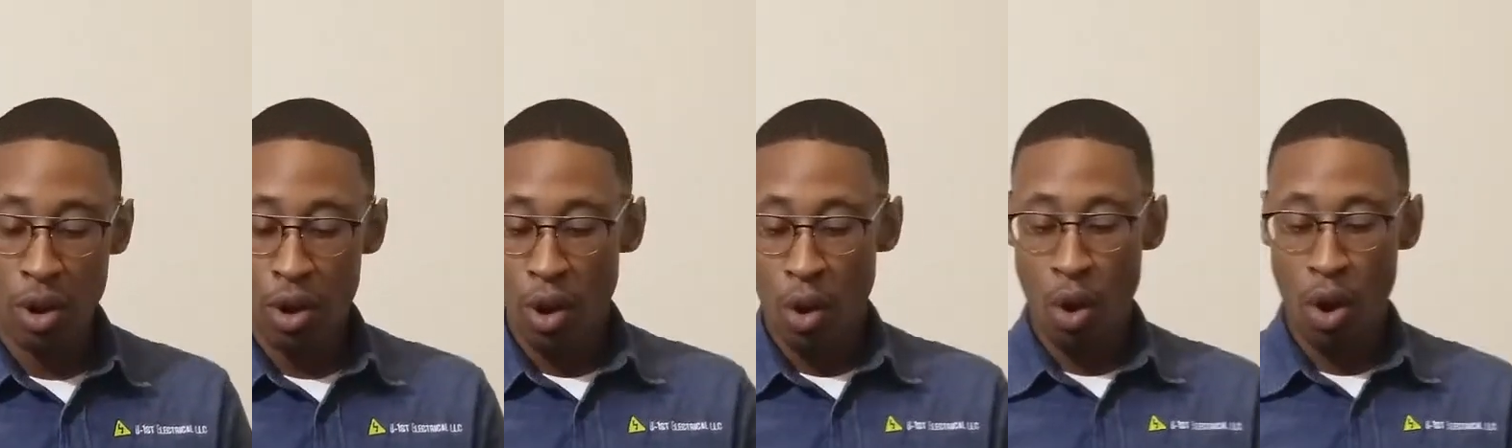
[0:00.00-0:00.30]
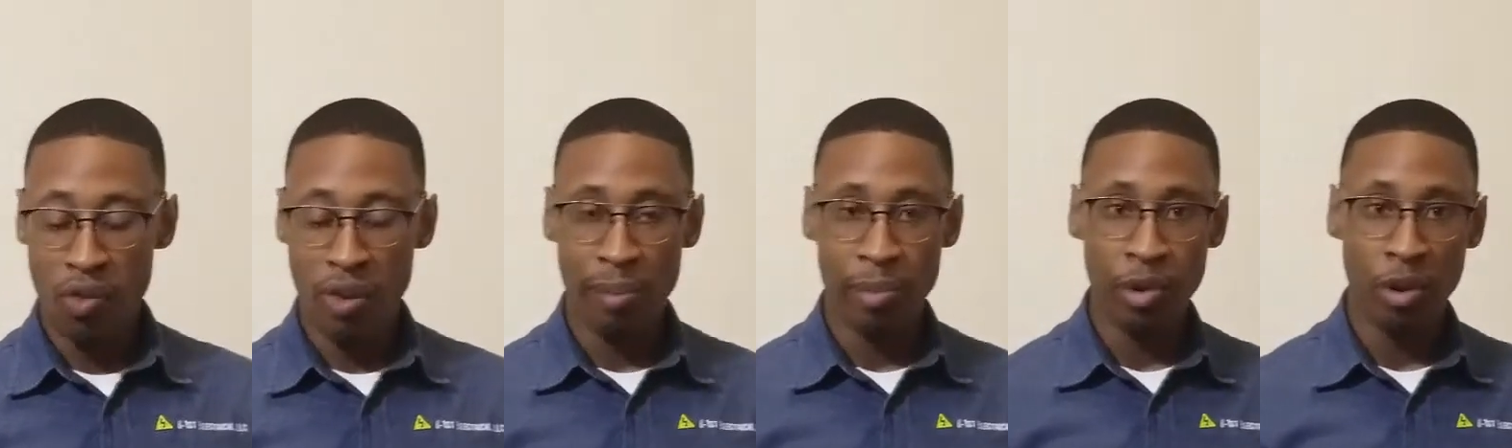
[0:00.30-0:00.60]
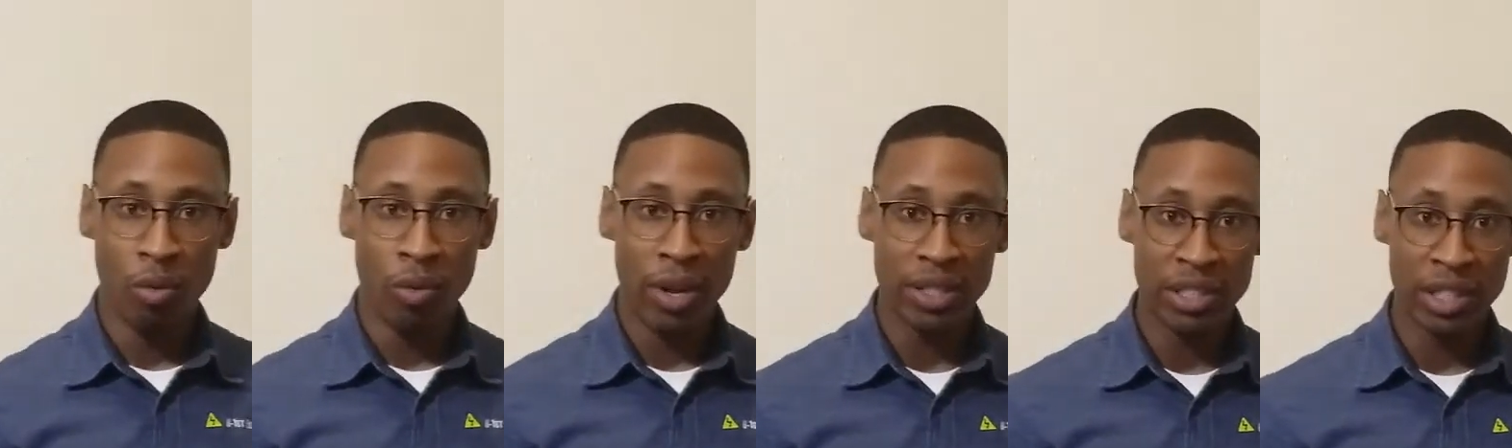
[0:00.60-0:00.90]
or if I'm
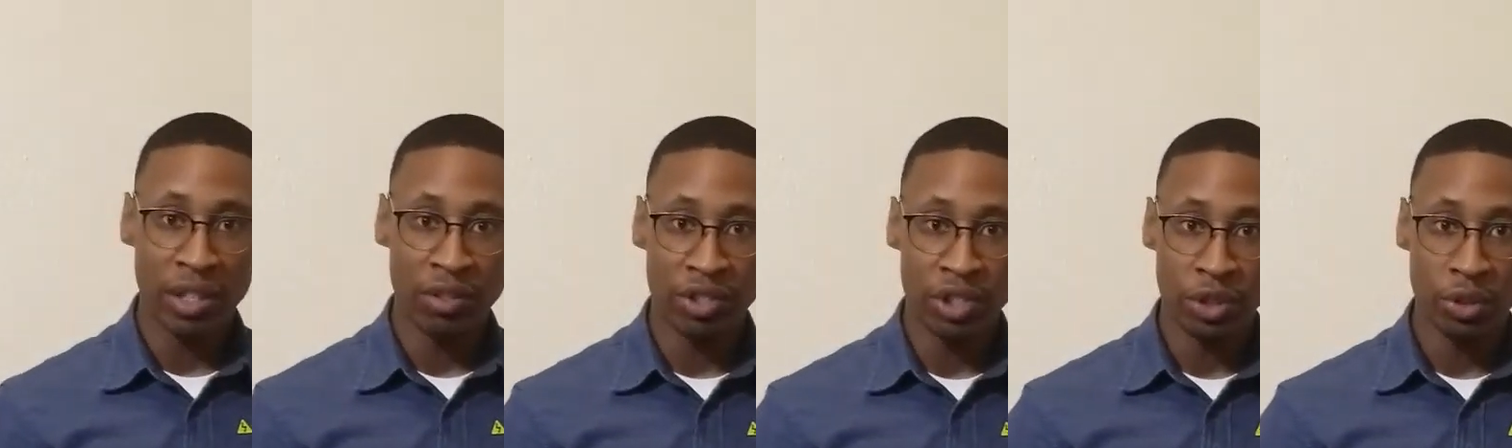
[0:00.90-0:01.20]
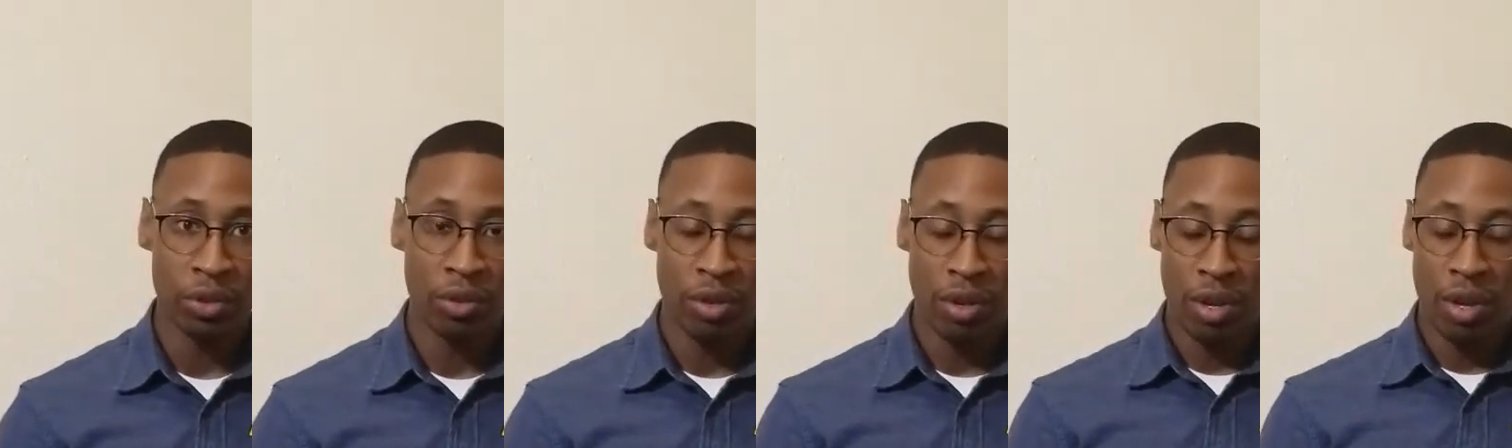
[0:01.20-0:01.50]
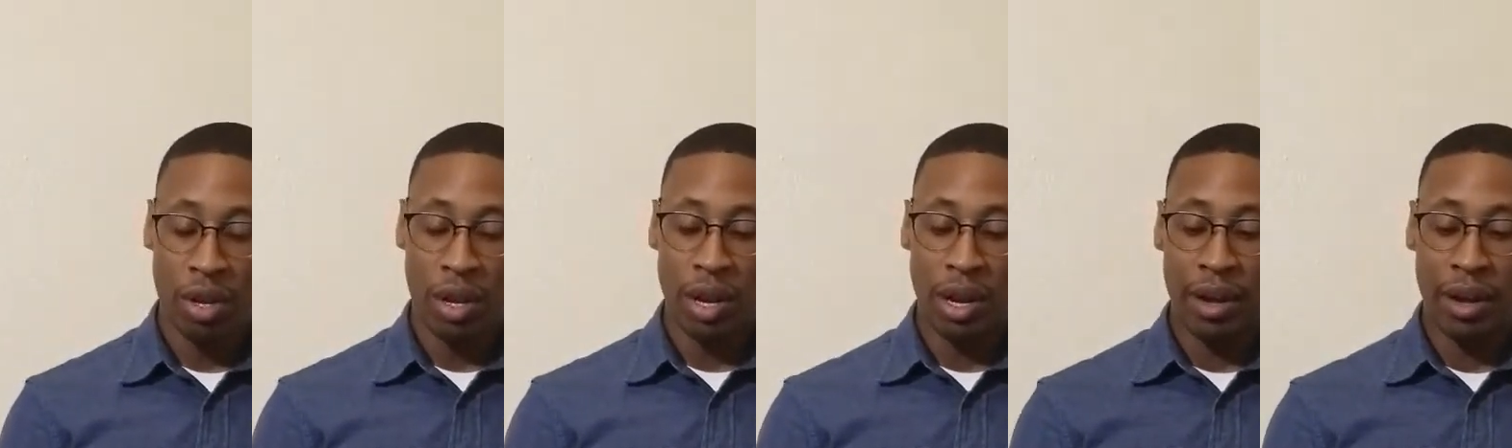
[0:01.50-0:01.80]
doing residential,
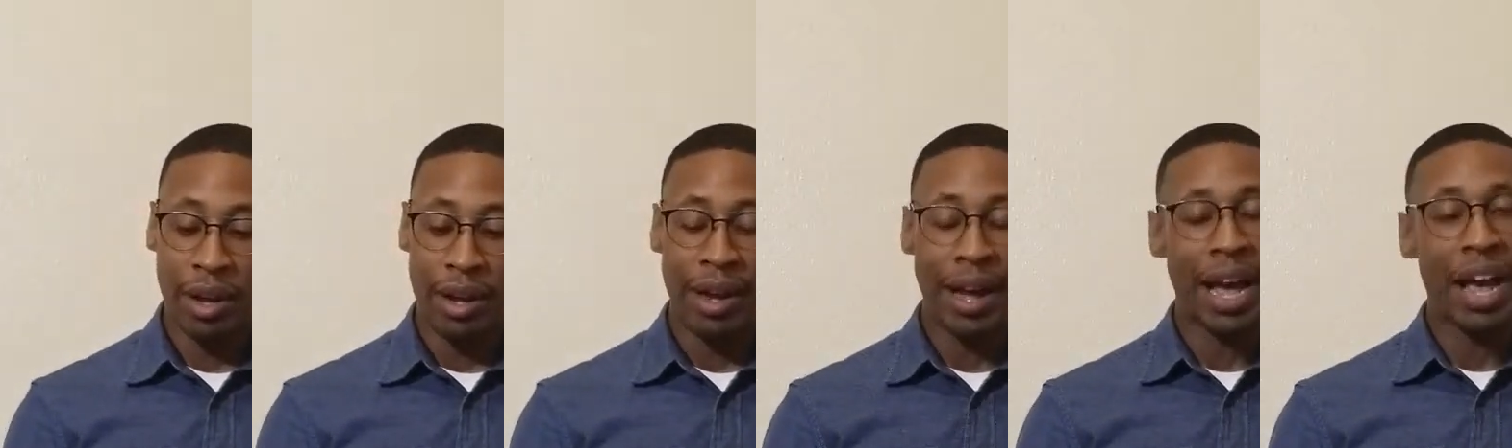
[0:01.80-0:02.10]
I